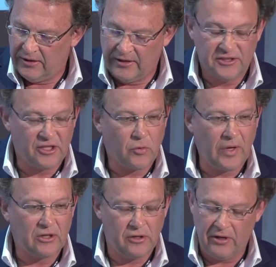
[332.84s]
It's the
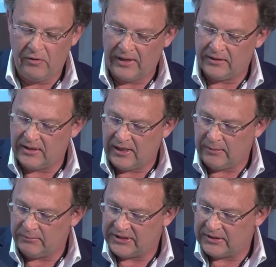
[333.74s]
quick turnaround
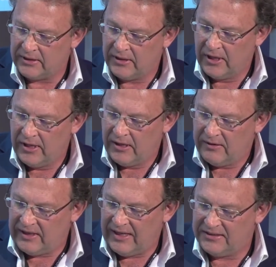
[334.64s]
times
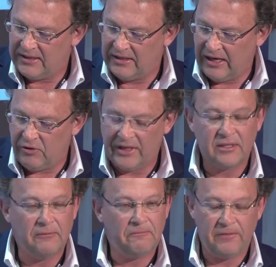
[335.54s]
that has the
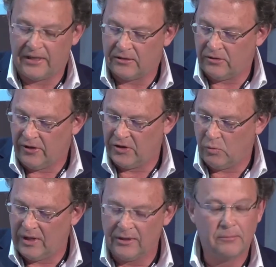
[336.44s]
direct effect on
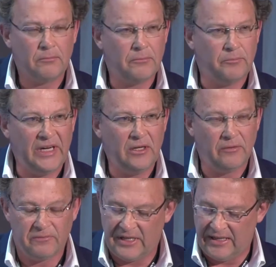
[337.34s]
the well-being
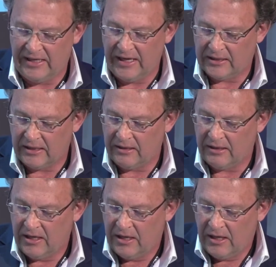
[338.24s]
of
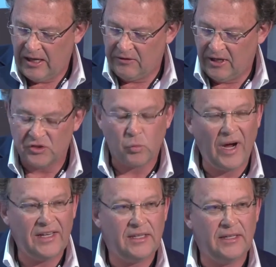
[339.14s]
Tendeka and those
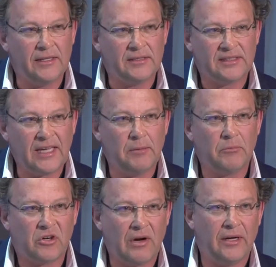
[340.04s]
waiting in the
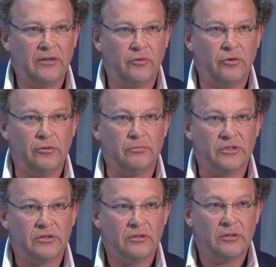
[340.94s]
same crowded
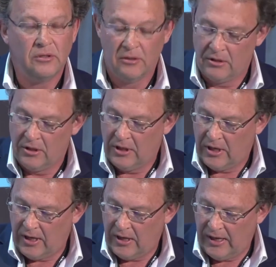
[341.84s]
rooms
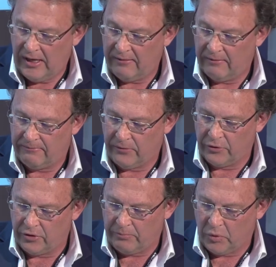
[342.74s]
for
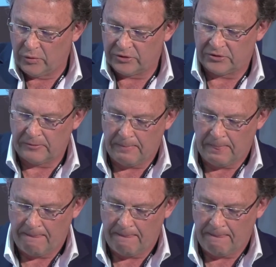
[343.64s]
the reports.